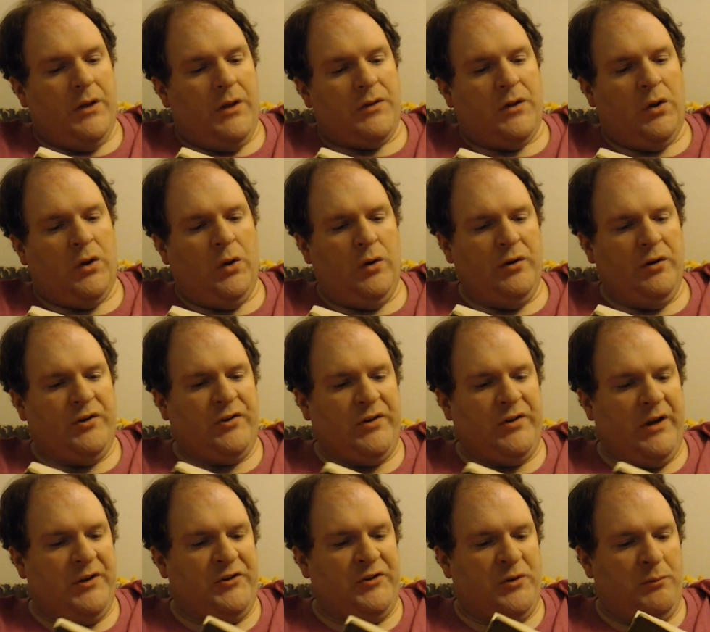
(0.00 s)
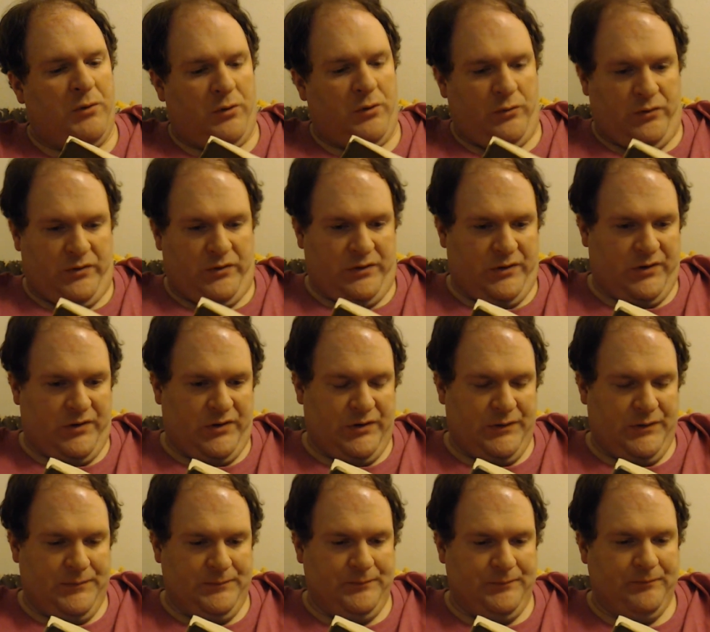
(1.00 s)
The Lord said to Moses,
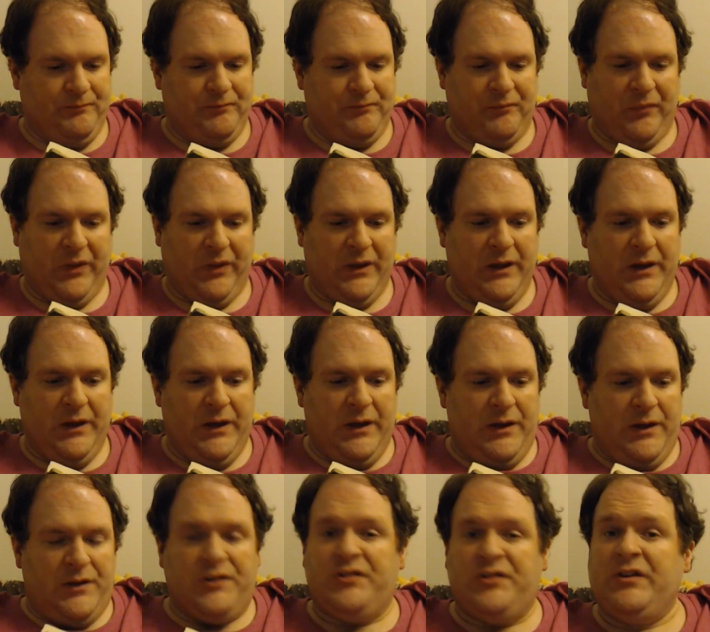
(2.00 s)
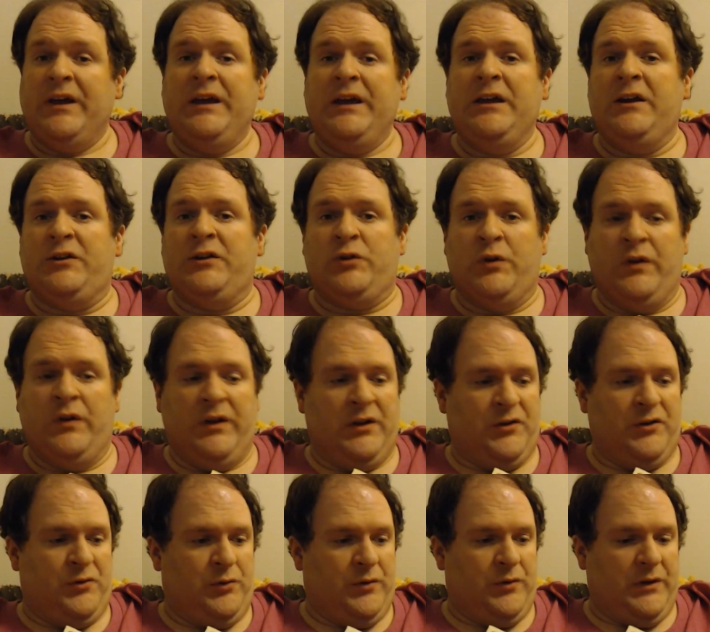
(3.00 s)
"Say to the
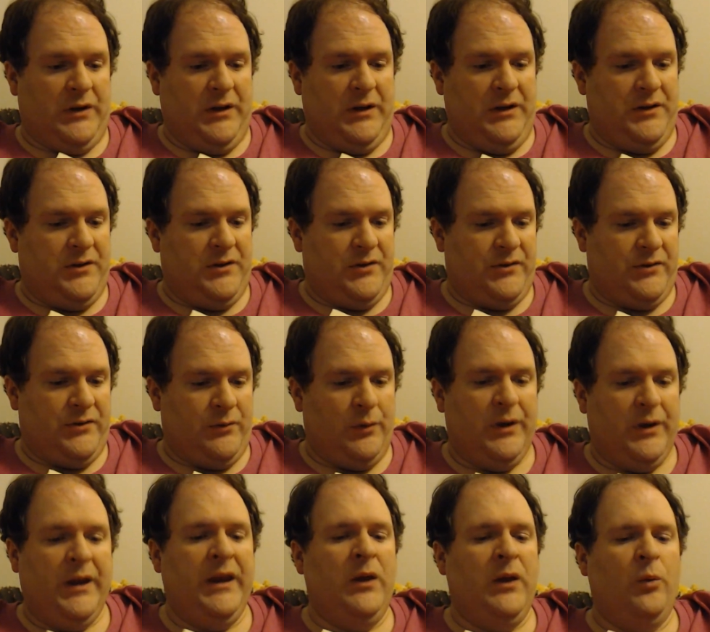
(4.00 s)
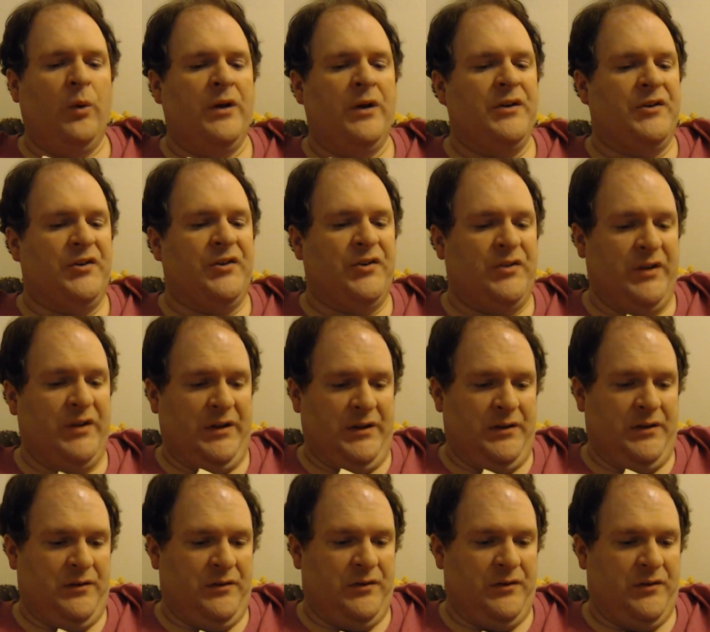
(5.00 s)
Israelites, when anyone
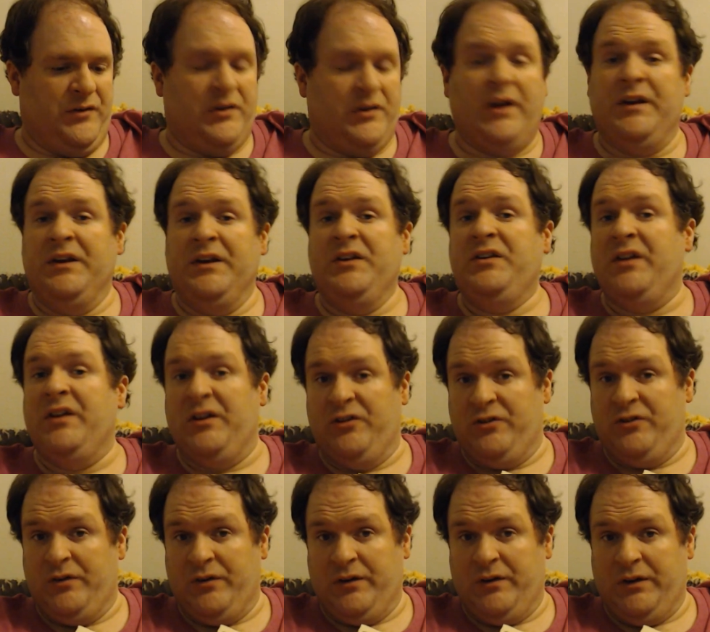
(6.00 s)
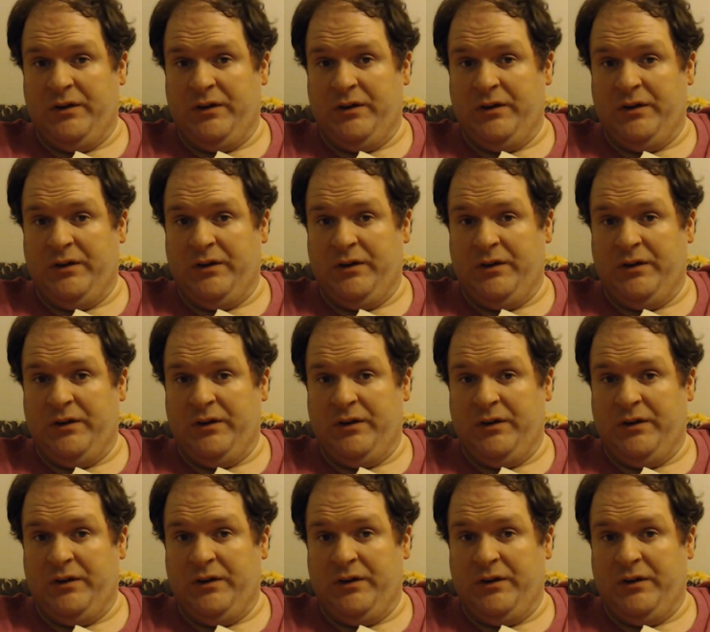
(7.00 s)
sins unintentionally